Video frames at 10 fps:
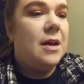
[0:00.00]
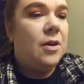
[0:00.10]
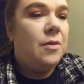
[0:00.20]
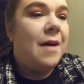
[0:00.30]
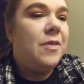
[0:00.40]

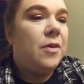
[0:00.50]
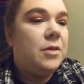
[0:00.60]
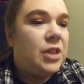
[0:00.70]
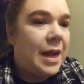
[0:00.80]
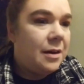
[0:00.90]
who have their
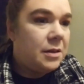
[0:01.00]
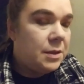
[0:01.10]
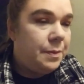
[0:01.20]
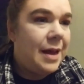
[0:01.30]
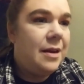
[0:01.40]
own channels,
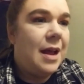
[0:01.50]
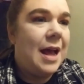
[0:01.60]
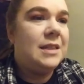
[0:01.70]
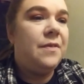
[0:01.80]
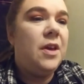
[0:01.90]
but
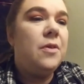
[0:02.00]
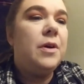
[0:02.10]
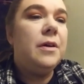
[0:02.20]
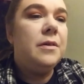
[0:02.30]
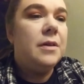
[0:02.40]
as a
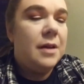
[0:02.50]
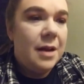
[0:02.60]
viewer,